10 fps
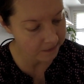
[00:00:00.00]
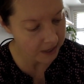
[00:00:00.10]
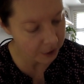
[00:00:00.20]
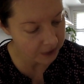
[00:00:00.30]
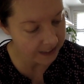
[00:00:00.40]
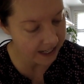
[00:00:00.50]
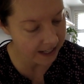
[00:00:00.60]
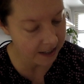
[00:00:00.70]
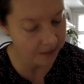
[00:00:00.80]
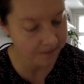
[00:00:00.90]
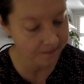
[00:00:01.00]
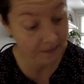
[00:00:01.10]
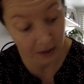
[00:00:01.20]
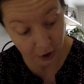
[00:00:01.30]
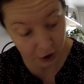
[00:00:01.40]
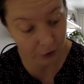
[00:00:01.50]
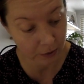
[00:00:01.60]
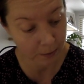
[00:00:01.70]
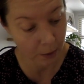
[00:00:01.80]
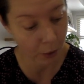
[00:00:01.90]
Understand?" The
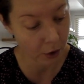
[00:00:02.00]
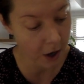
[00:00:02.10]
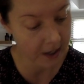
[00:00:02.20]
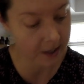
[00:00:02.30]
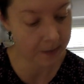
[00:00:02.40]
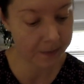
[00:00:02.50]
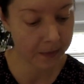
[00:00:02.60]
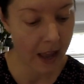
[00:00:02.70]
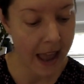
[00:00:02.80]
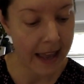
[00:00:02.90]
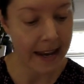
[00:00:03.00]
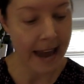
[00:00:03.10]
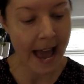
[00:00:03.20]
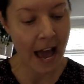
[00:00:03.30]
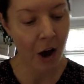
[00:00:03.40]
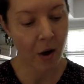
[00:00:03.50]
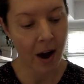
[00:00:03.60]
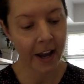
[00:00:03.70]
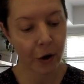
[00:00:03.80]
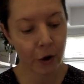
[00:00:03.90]
children both nodded. "Now
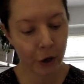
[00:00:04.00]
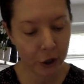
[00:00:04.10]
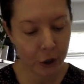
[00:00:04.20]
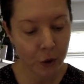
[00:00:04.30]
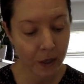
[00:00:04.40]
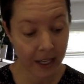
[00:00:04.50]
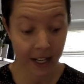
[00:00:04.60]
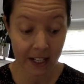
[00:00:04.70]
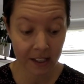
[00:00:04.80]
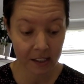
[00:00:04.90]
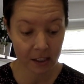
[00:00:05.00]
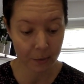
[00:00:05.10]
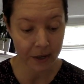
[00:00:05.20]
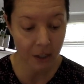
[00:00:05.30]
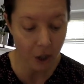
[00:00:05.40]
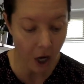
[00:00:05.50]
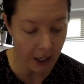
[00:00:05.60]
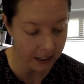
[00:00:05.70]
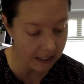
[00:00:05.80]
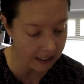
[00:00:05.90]
I order you kids to bring the
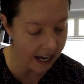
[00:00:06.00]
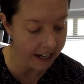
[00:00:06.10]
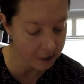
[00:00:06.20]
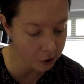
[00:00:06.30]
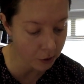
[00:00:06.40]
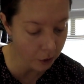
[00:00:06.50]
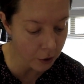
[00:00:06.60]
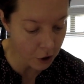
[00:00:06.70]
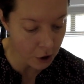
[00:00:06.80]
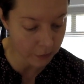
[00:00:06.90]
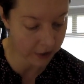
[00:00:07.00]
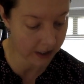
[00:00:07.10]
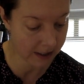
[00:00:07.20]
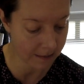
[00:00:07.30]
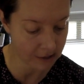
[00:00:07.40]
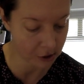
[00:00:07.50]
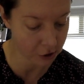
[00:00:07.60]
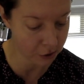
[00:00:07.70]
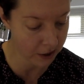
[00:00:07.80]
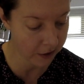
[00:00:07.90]
dog inside and do your own homework," said Mr.
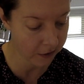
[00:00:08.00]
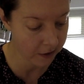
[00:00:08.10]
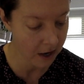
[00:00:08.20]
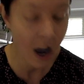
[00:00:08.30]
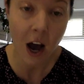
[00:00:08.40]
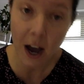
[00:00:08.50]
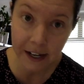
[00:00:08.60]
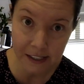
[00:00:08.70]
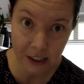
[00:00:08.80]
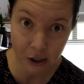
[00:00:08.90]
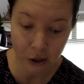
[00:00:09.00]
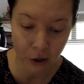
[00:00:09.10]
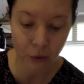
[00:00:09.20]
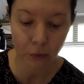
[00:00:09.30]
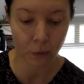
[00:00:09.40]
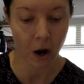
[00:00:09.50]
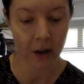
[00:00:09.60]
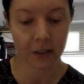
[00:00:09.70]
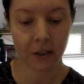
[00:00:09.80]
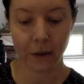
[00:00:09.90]
Sharif. "I need to show
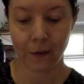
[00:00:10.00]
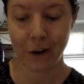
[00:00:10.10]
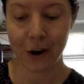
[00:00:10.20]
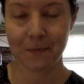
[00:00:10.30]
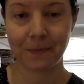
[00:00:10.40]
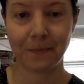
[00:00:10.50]
Roz the farm."